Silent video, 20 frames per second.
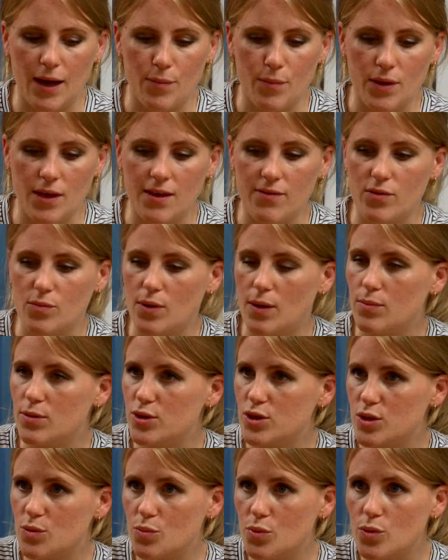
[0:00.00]
He even
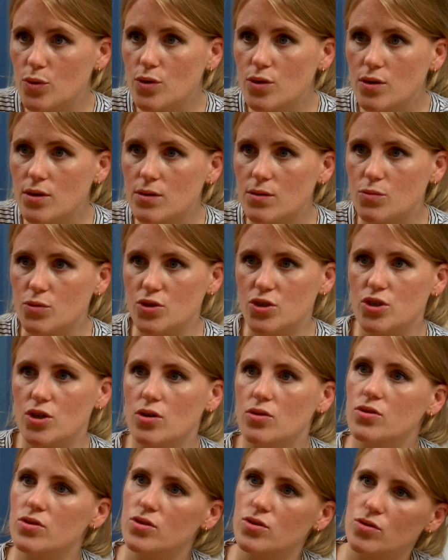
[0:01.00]
published a book which
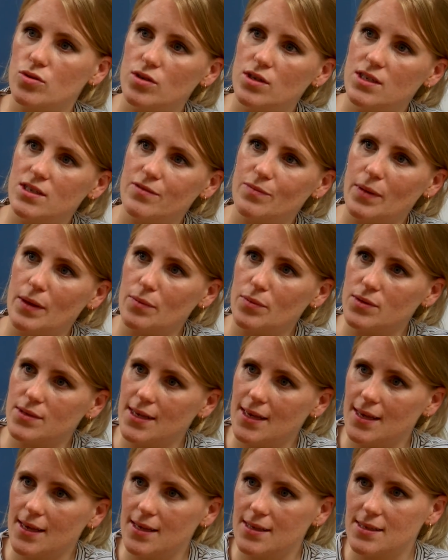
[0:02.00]
told the stories of people
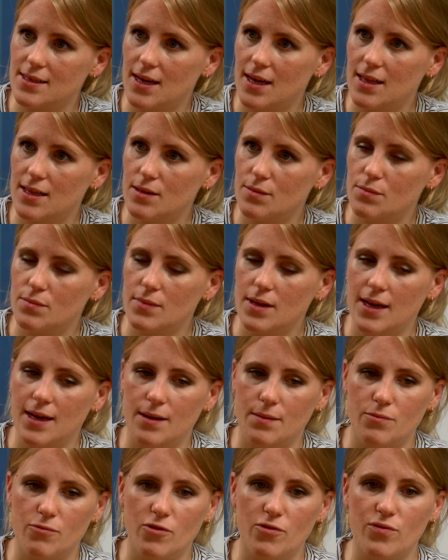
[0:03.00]
seeking asylum,
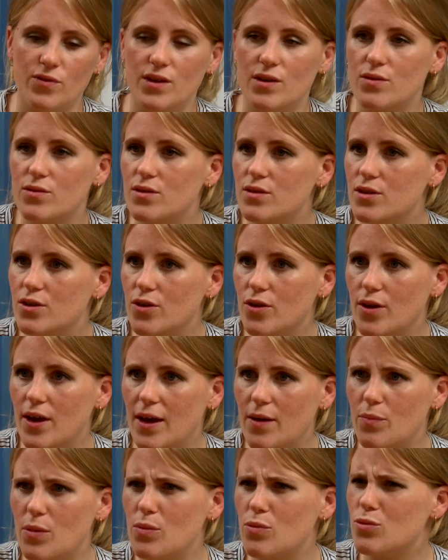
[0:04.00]
revealed, you know,
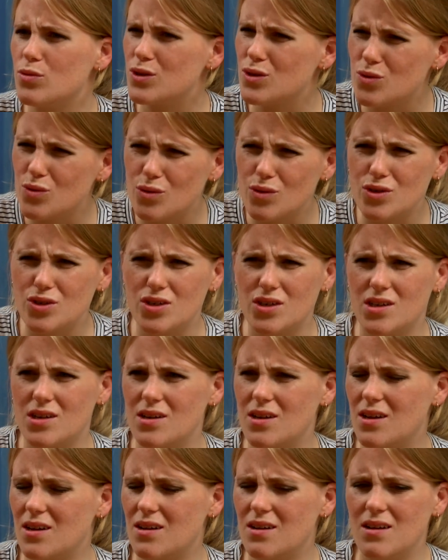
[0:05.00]
how people were
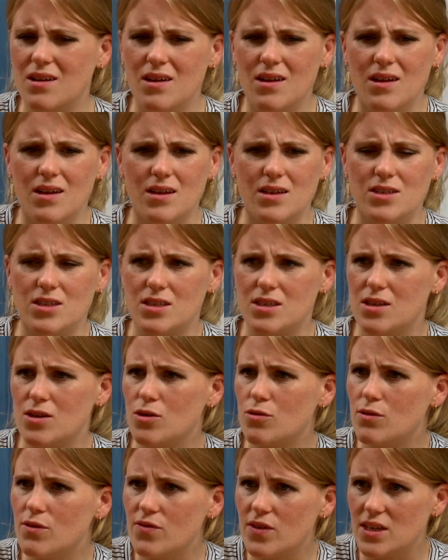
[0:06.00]
tortured and just the
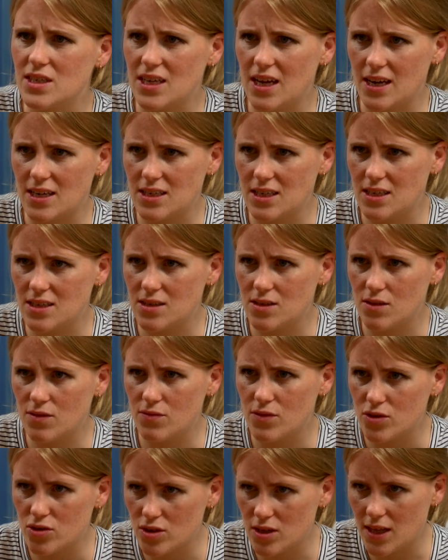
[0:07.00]
horrific tactics
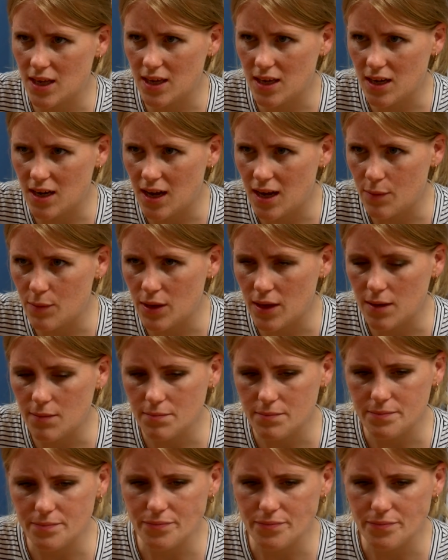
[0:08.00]
of the Sri Lankan army.